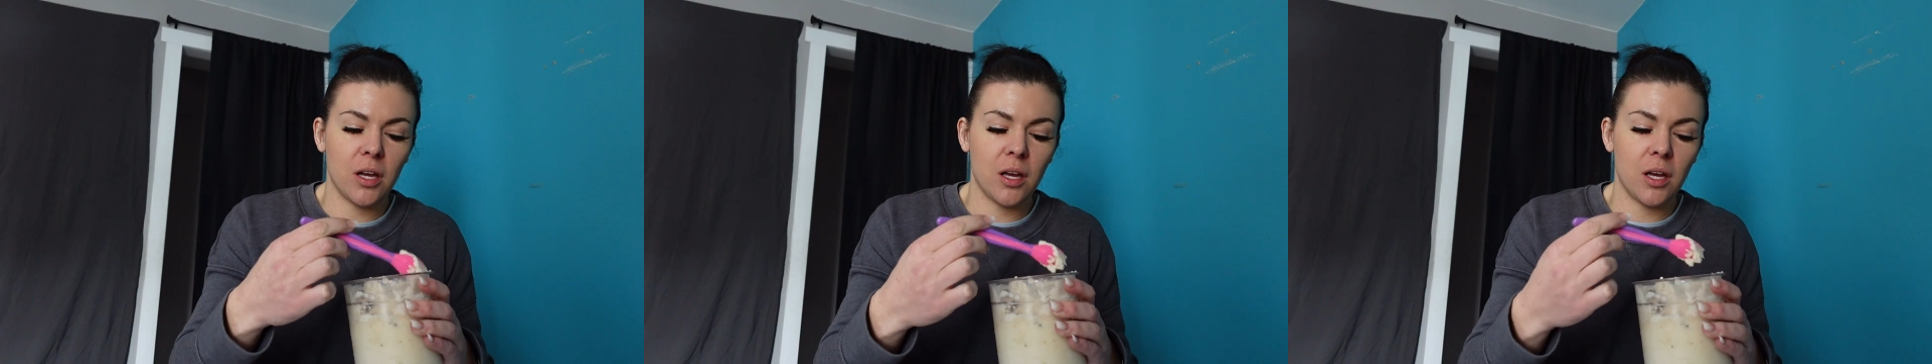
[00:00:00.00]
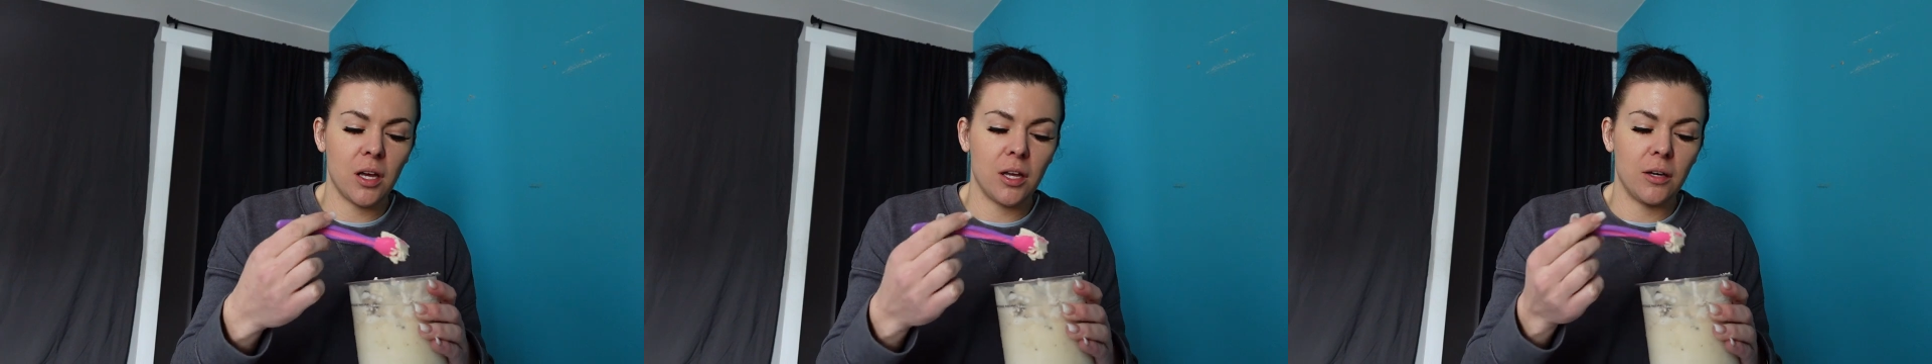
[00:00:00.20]

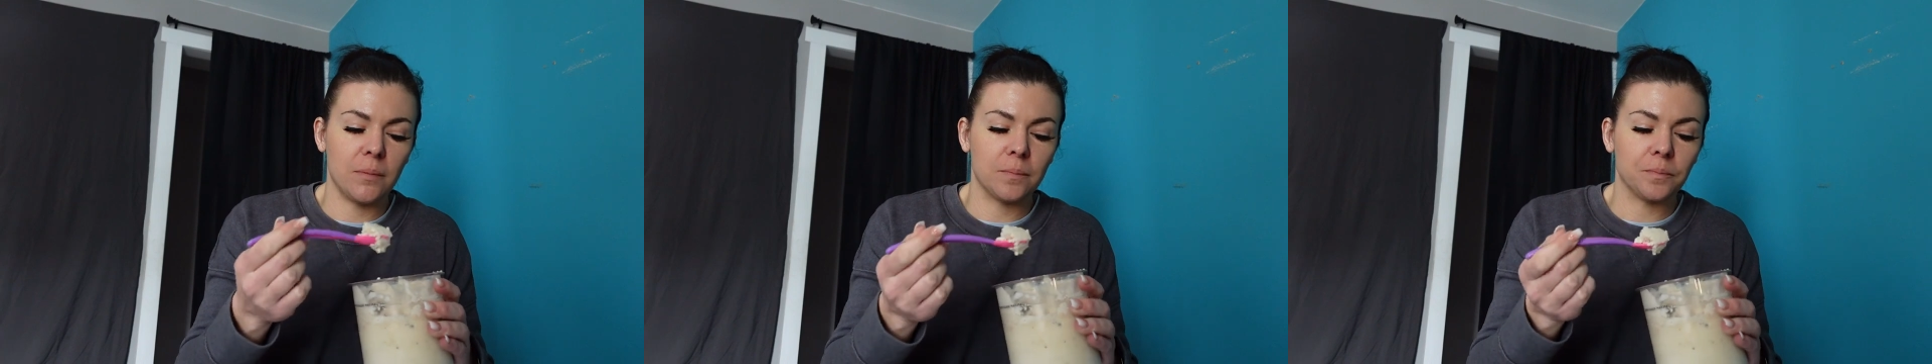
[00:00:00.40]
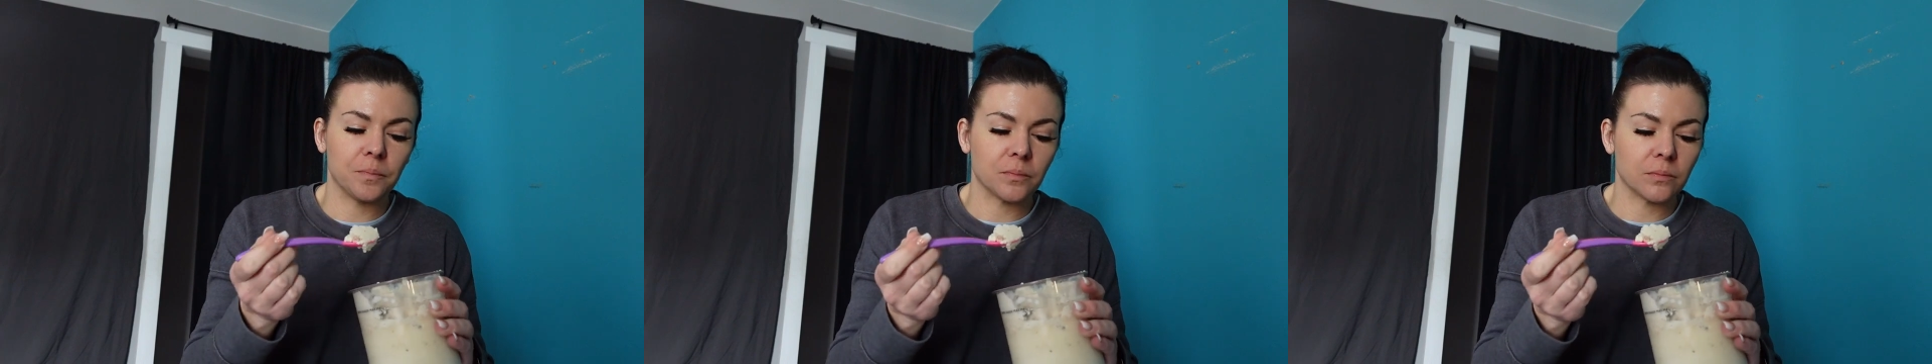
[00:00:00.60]

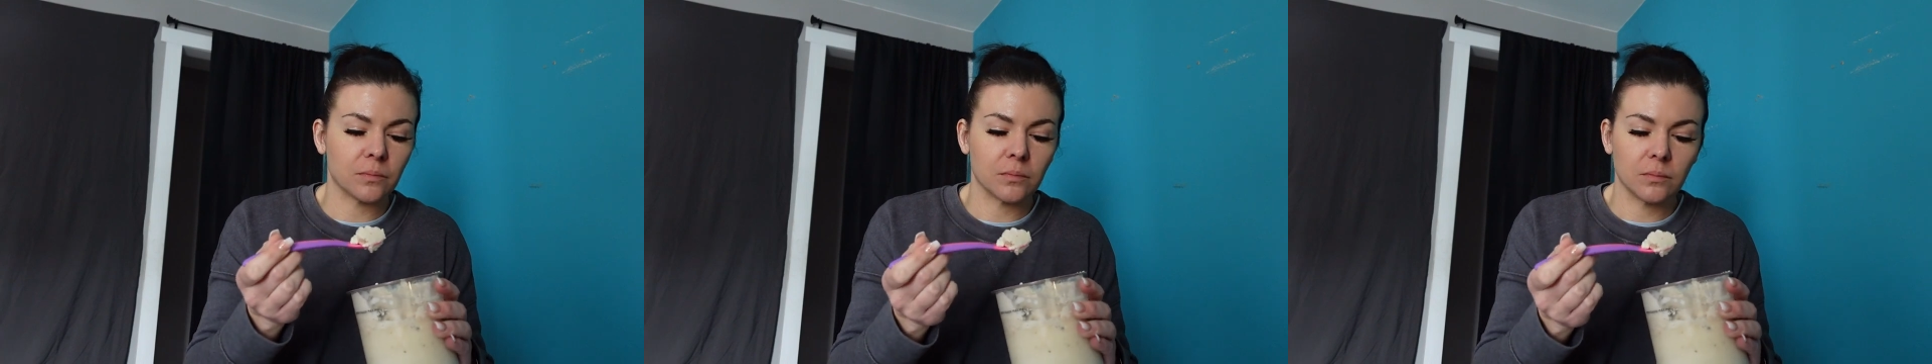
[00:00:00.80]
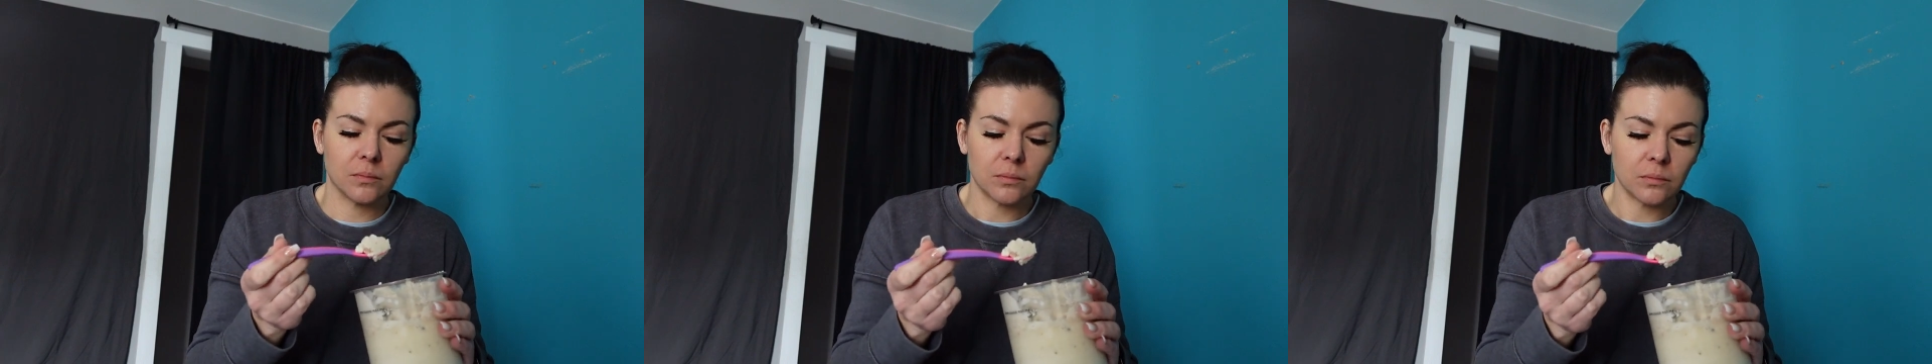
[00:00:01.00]
in.
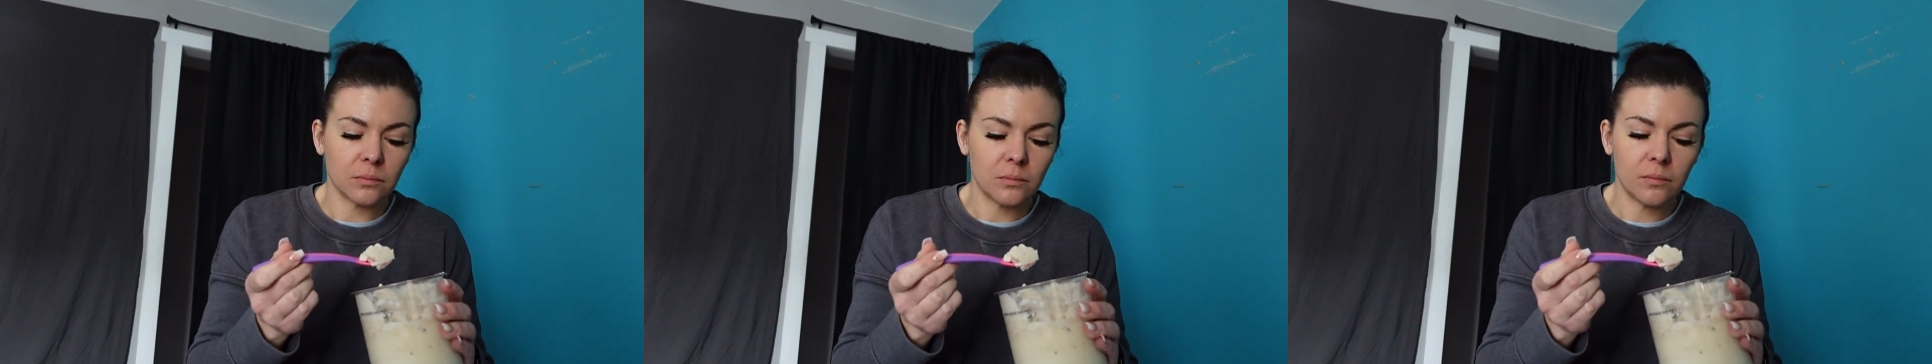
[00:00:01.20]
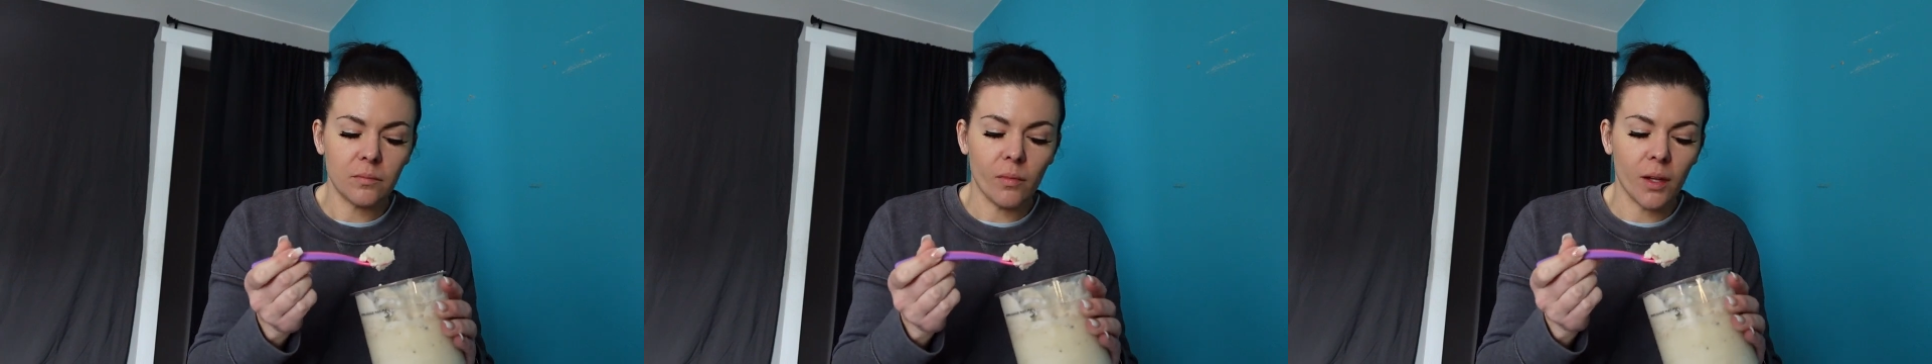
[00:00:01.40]

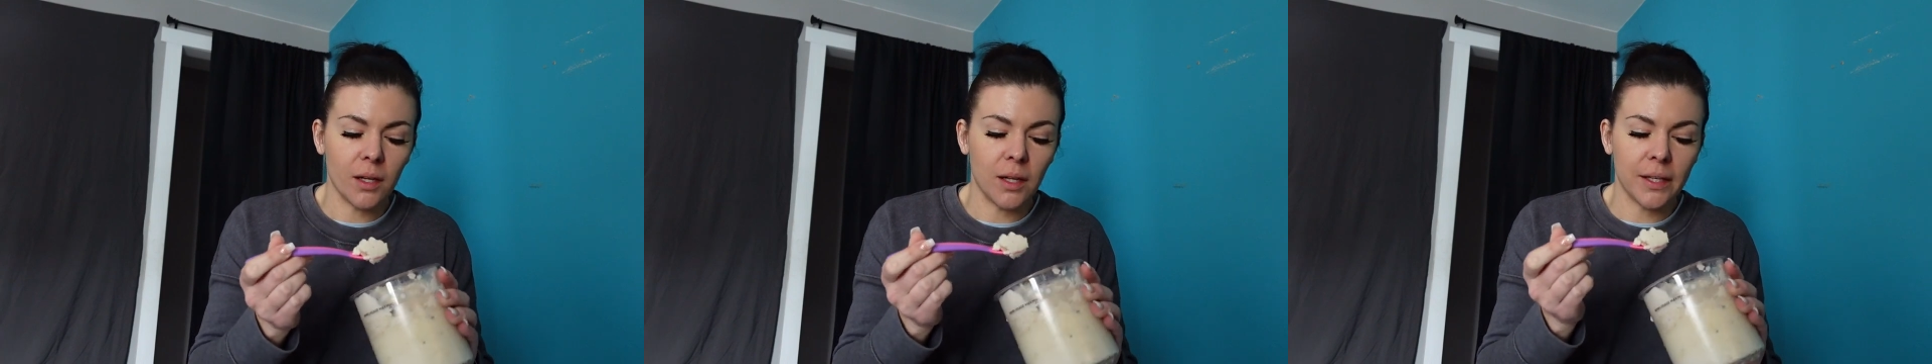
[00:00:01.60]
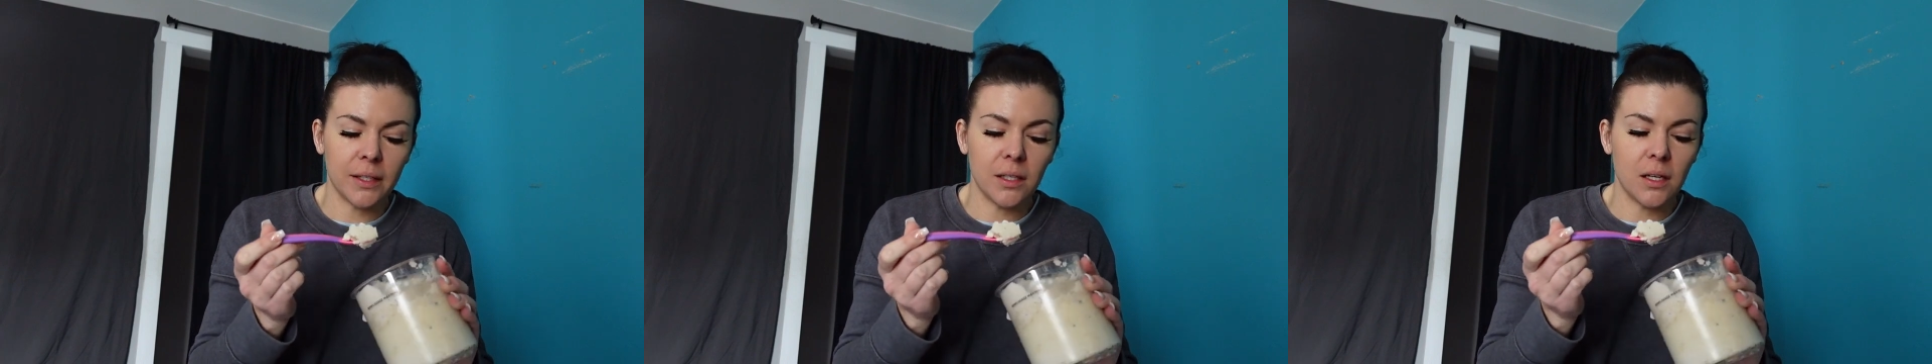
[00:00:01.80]

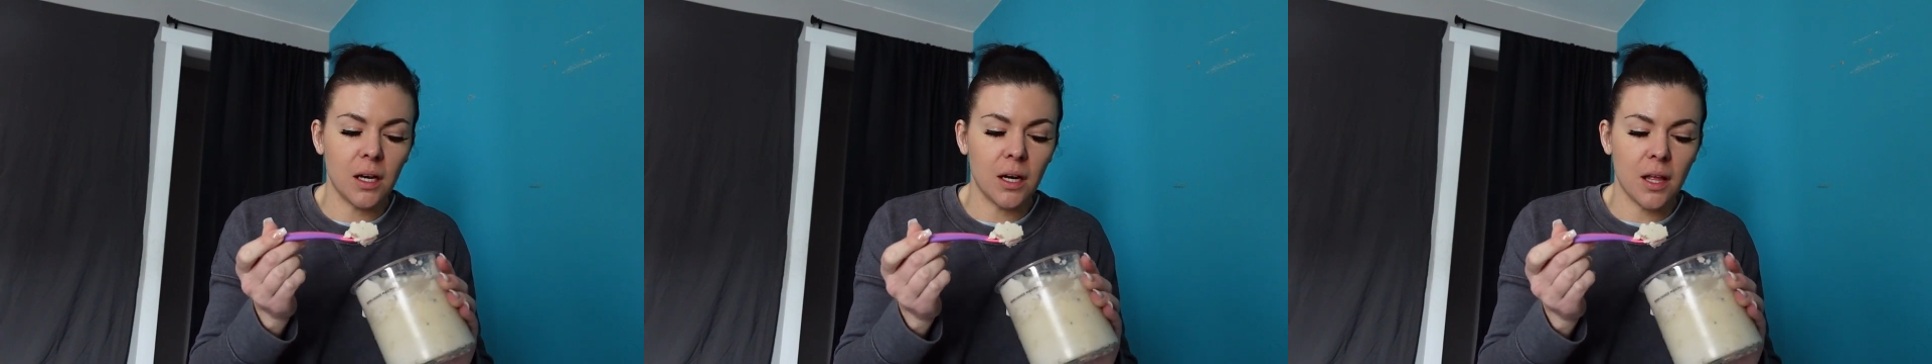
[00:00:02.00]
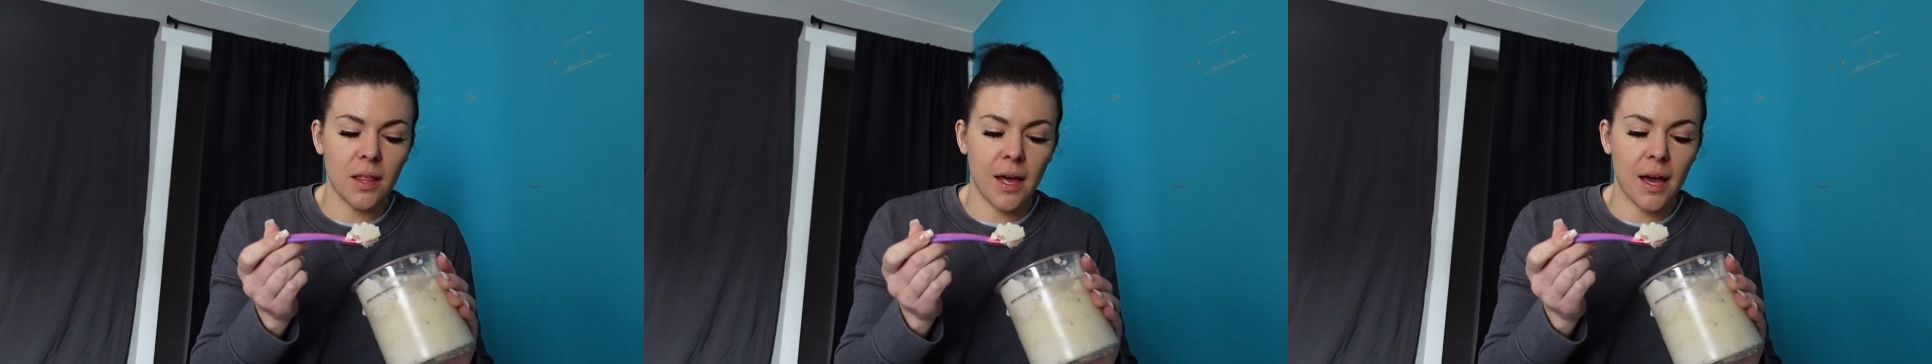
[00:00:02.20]
Like,
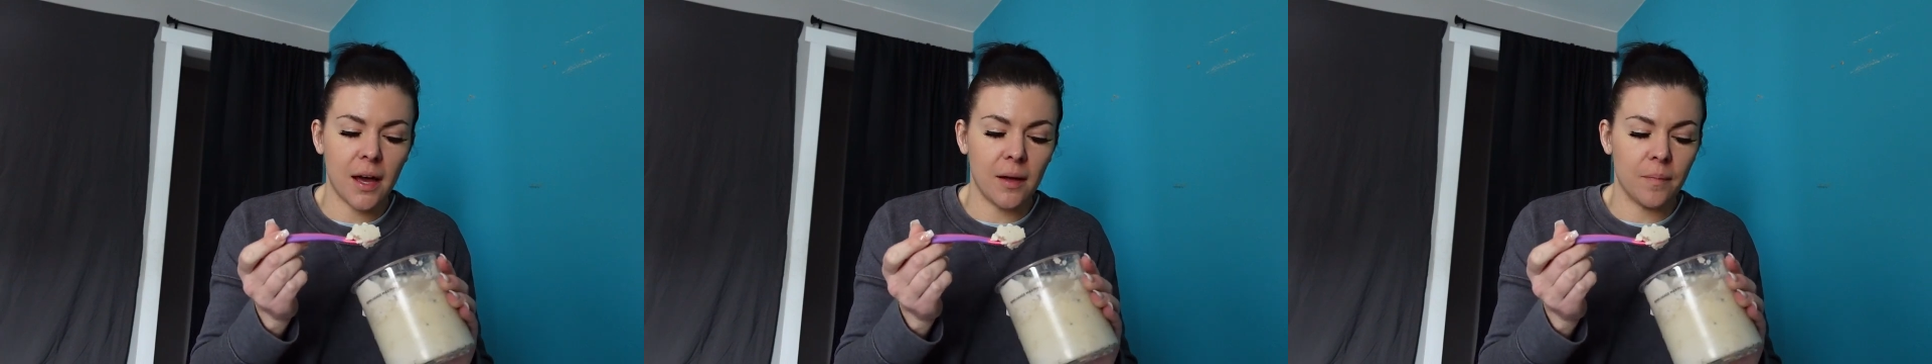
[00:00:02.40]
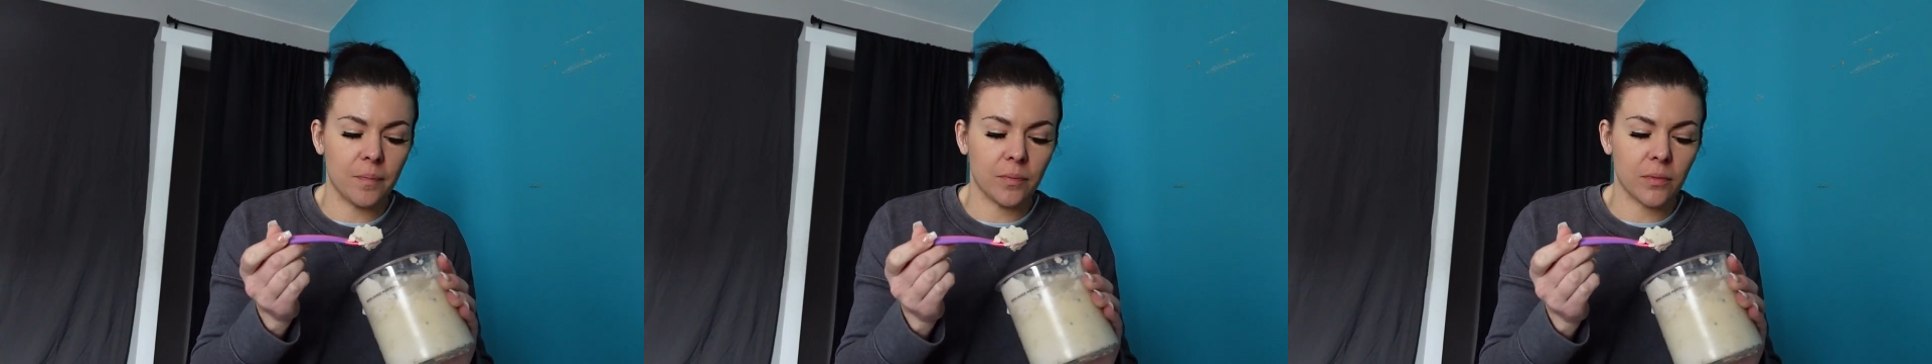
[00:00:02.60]
none of
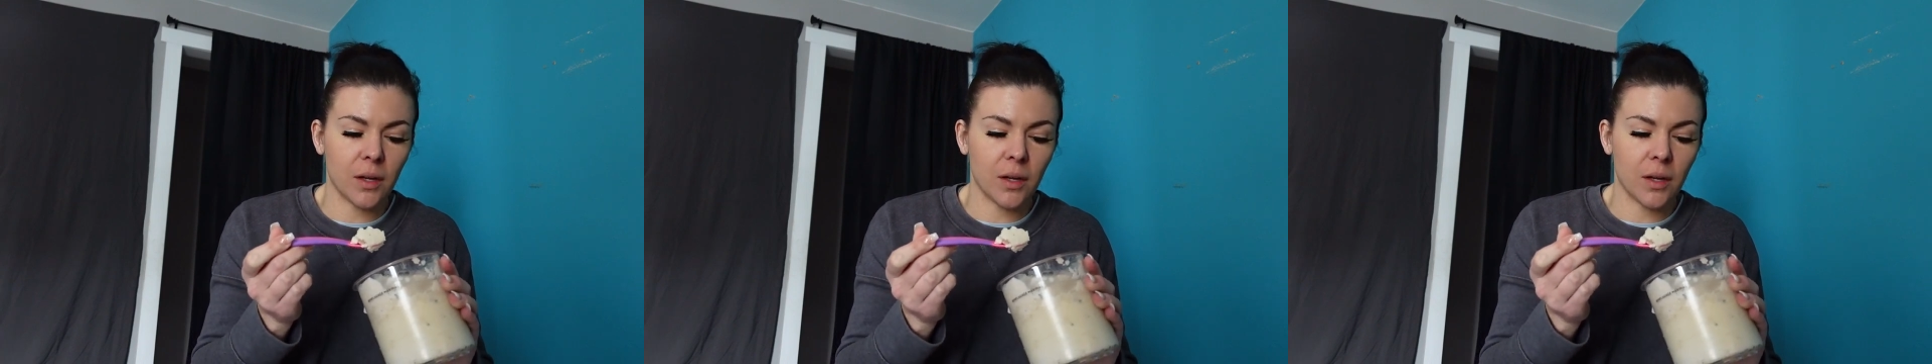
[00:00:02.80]
that.